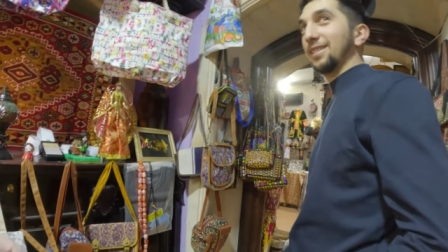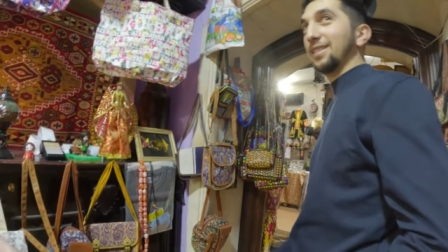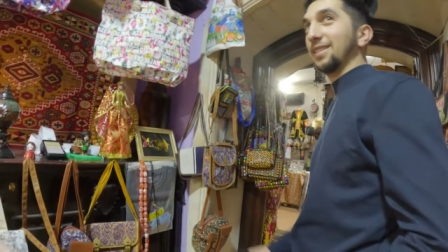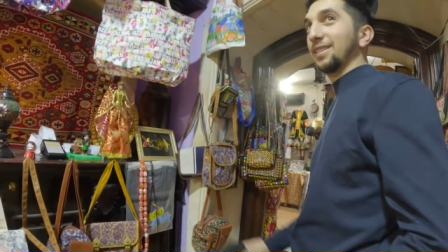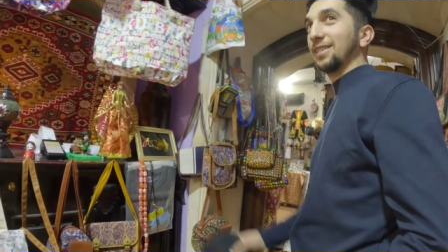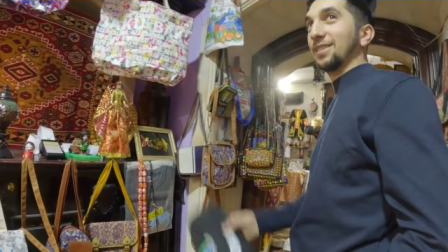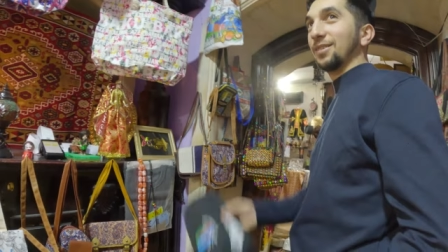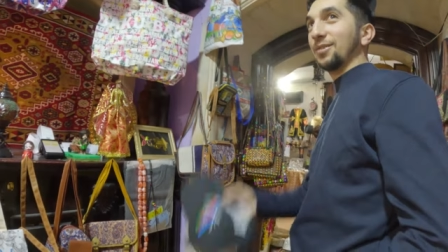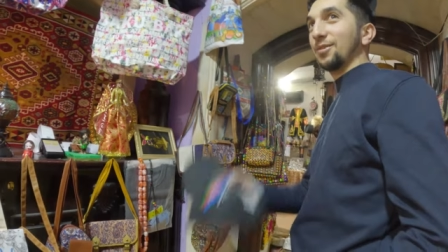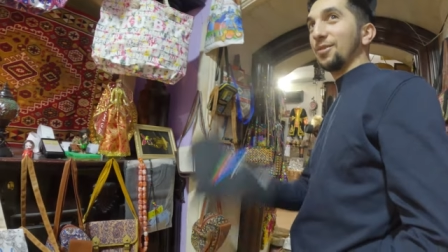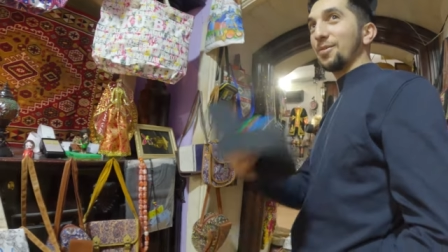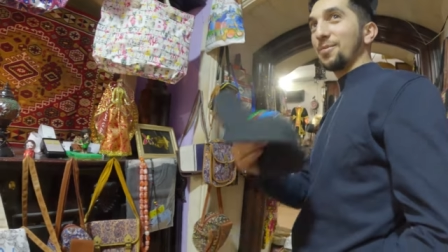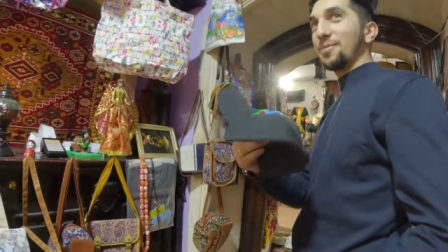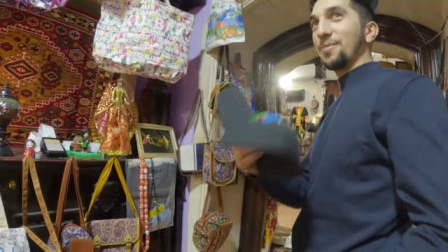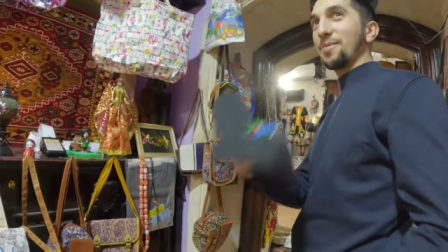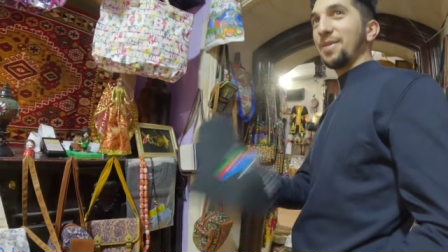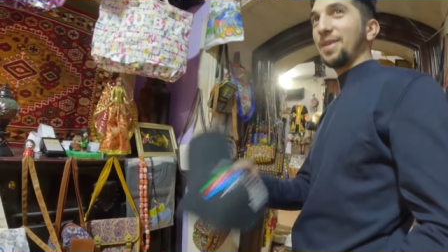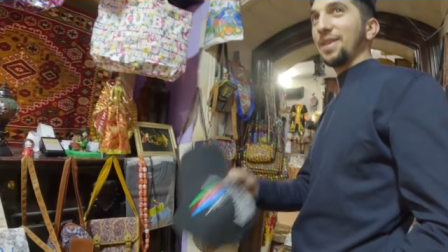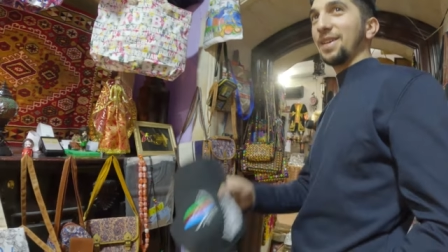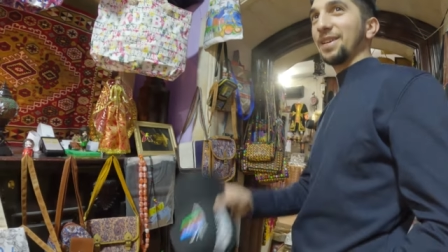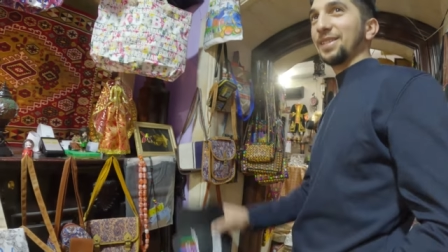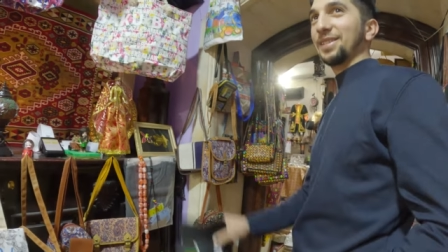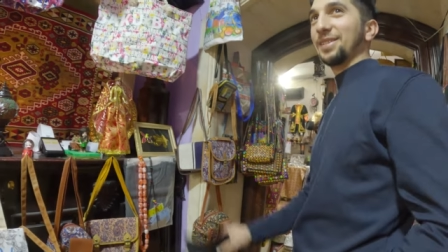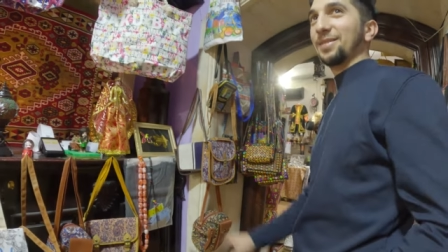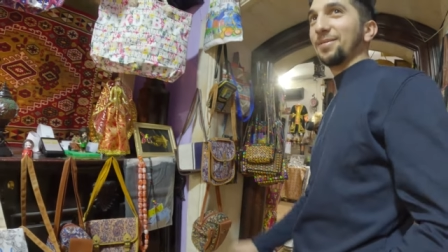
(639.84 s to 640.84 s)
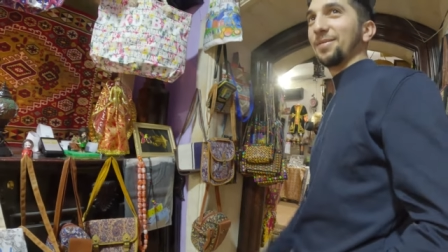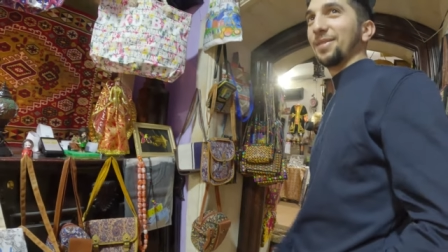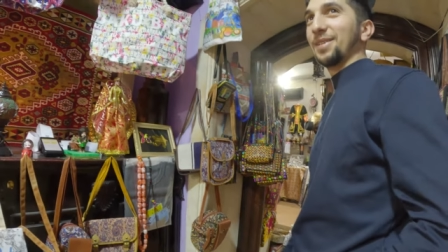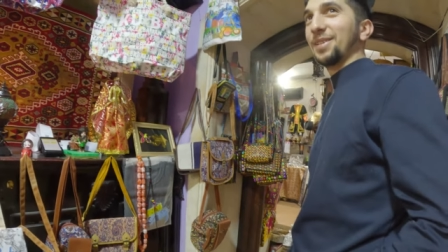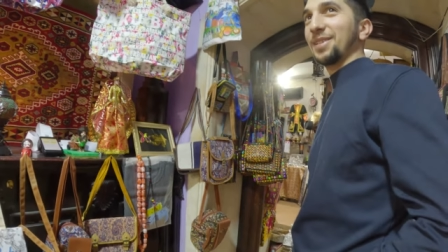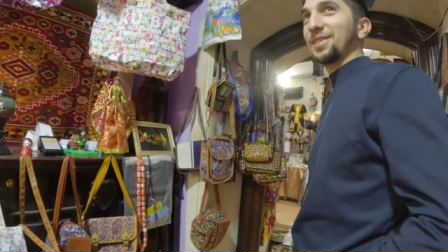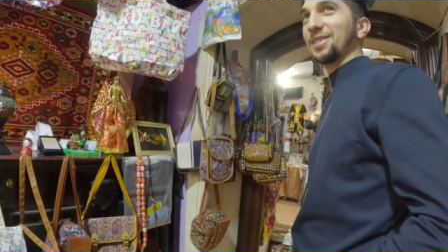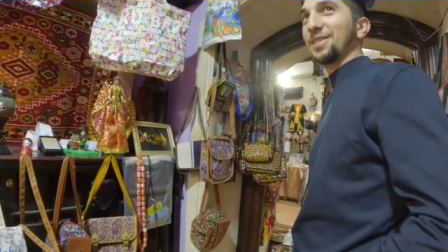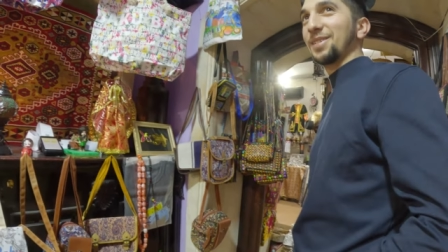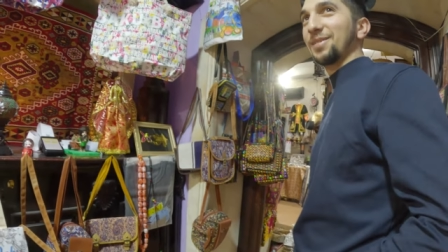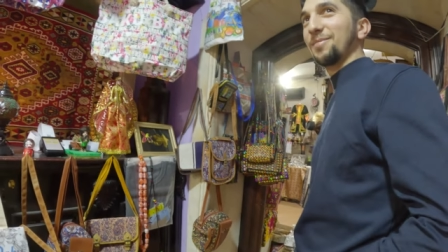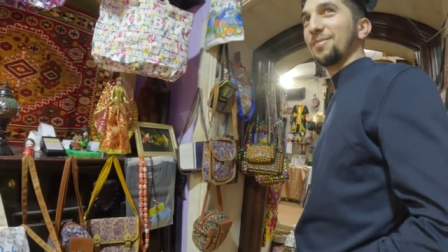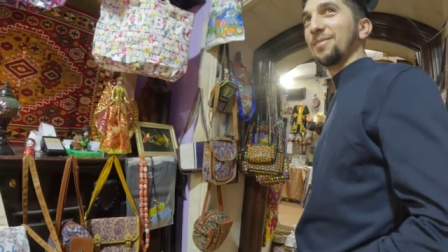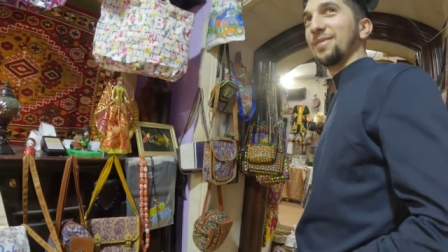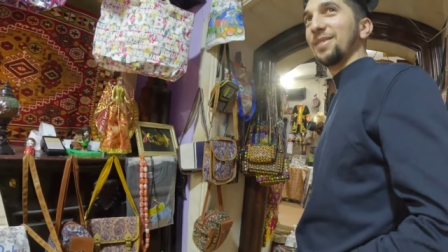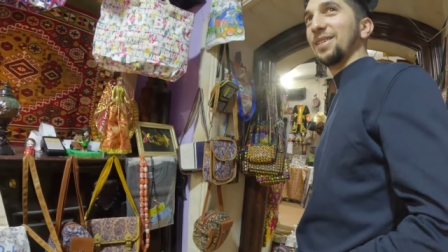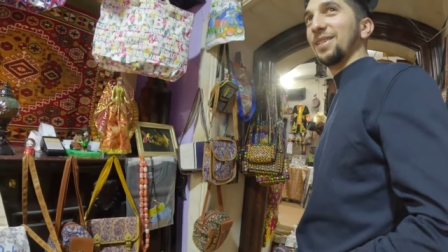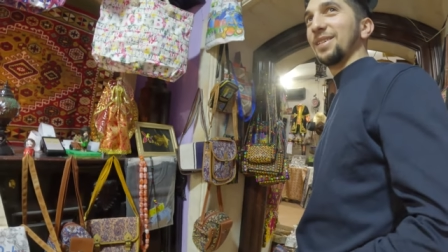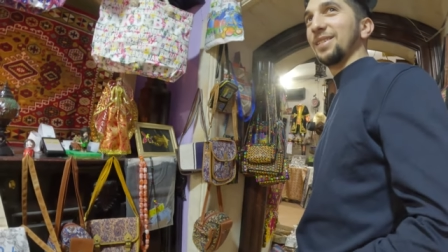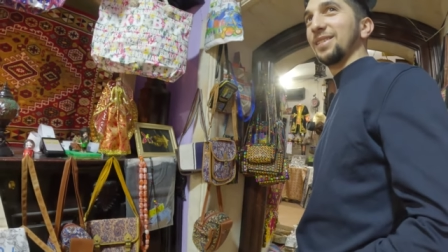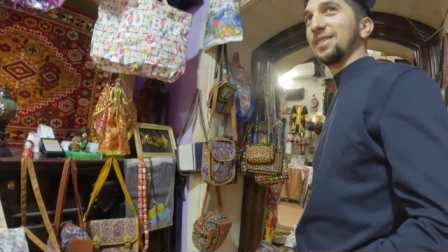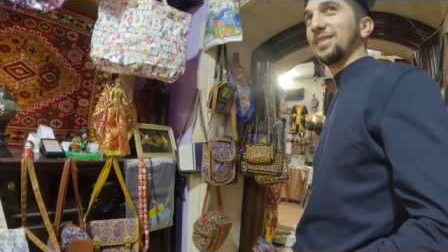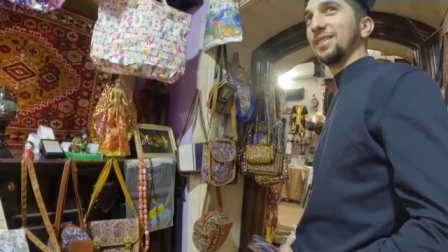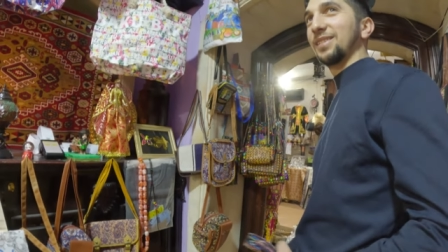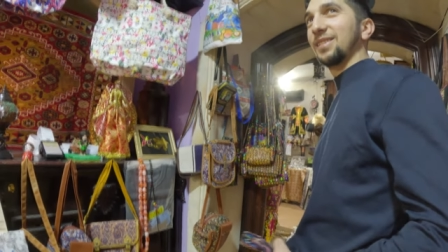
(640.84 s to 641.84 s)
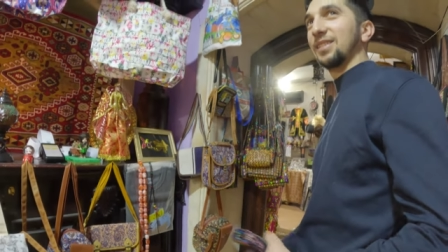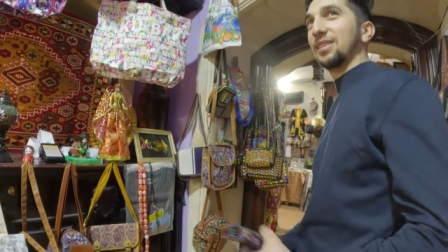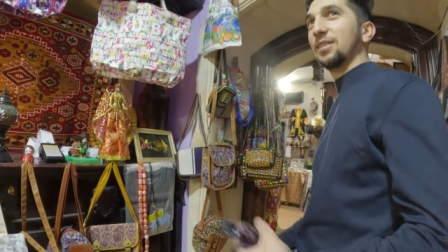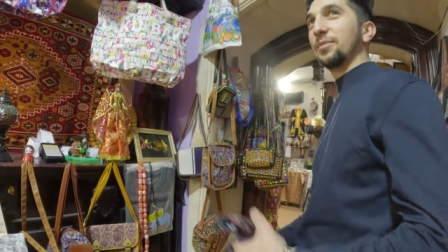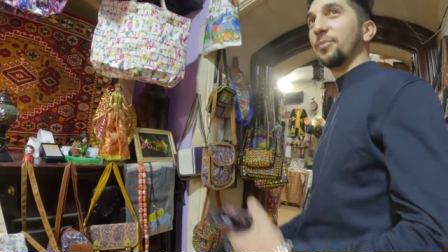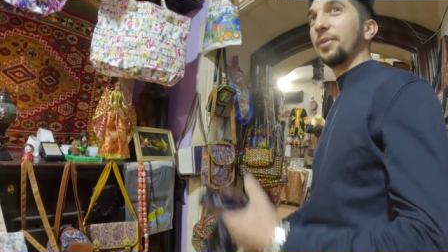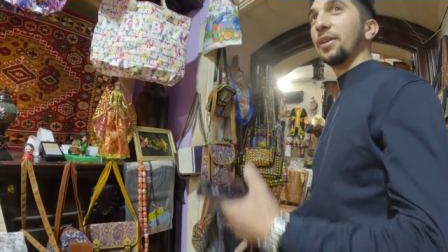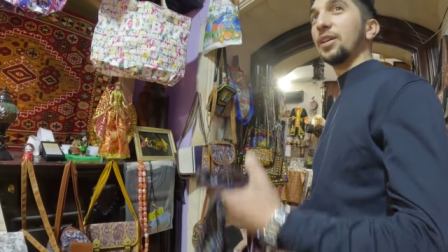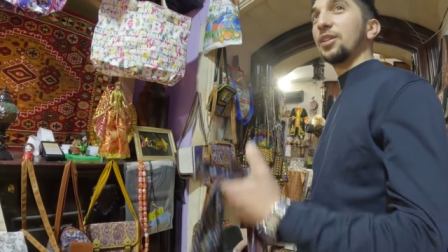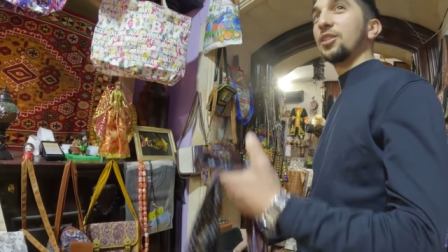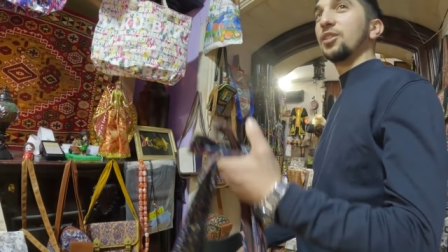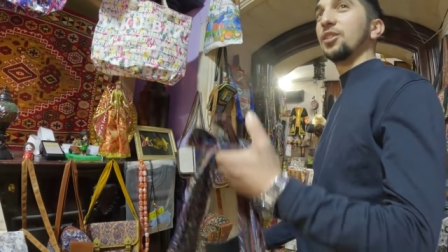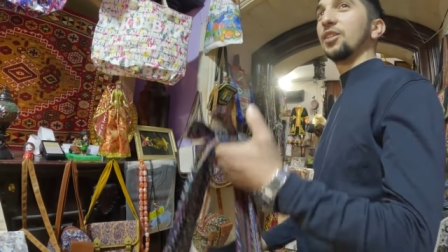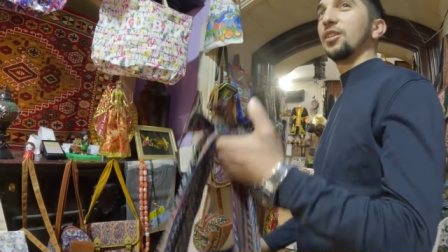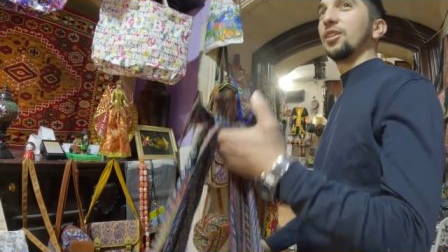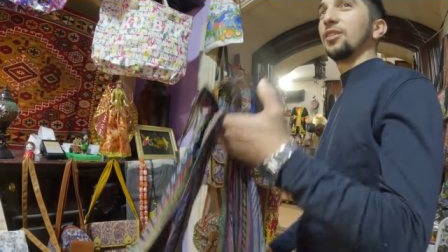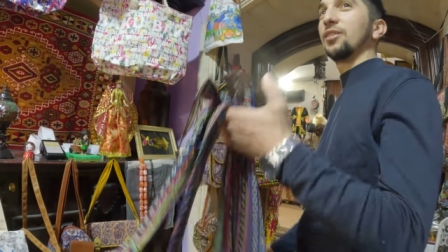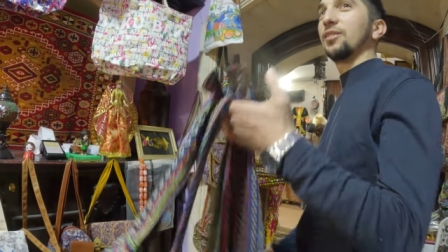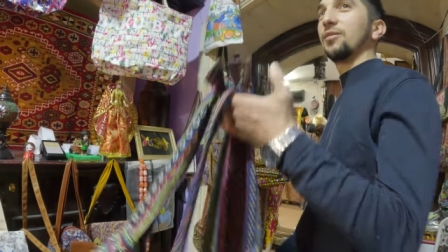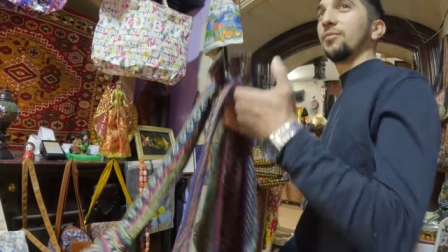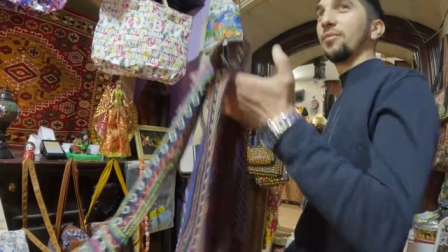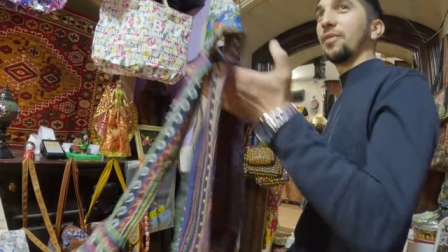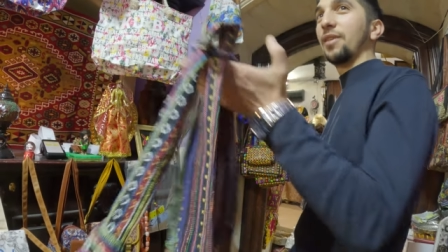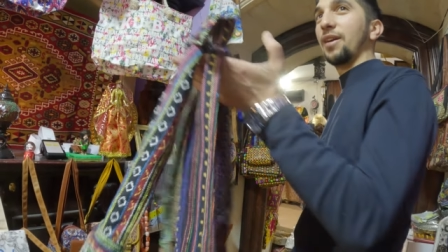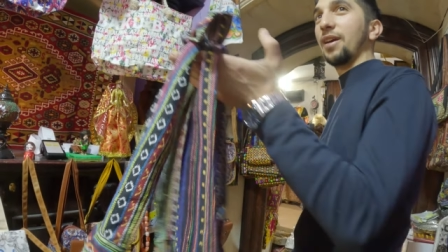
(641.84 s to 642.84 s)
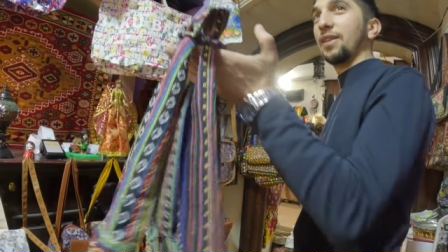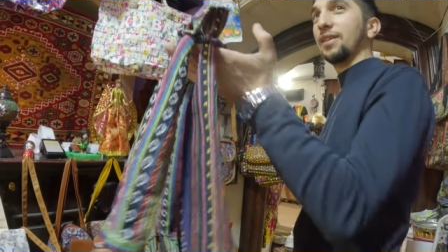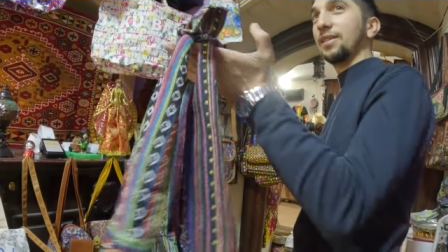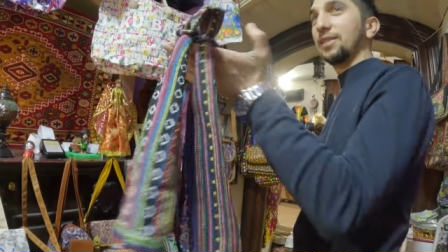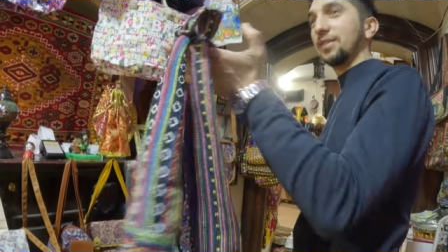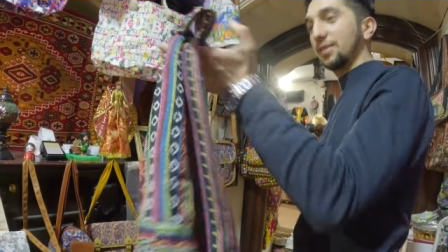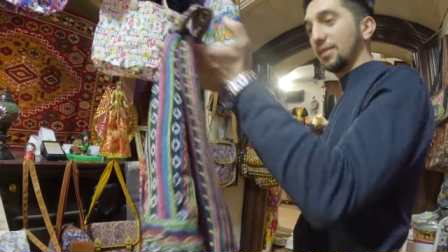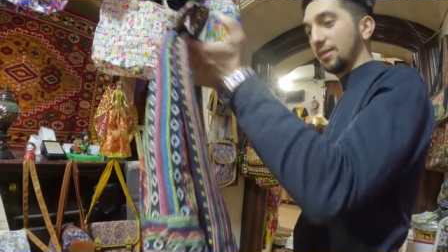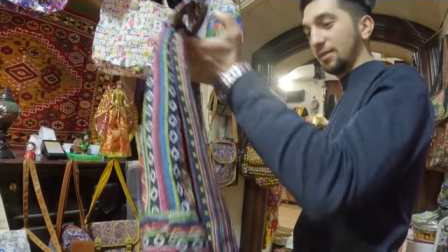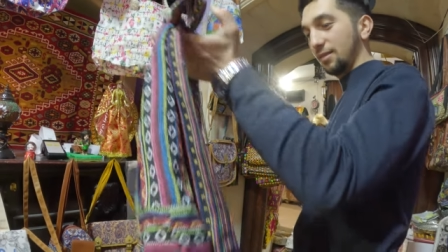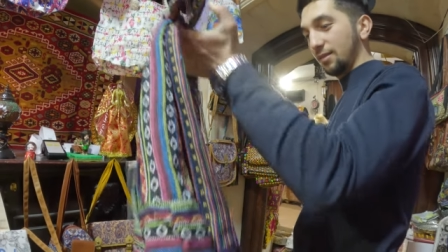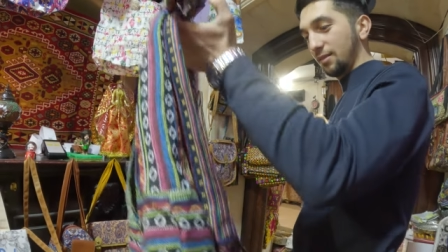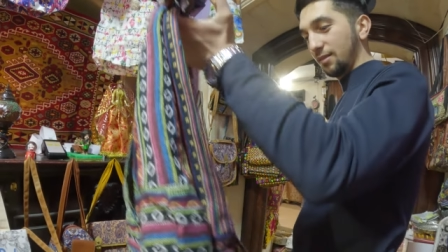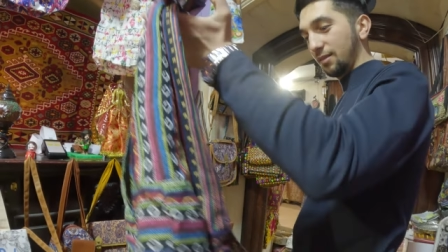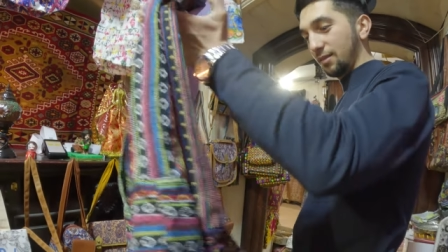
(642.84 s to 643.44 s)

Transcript: It is your price, special price. Special price.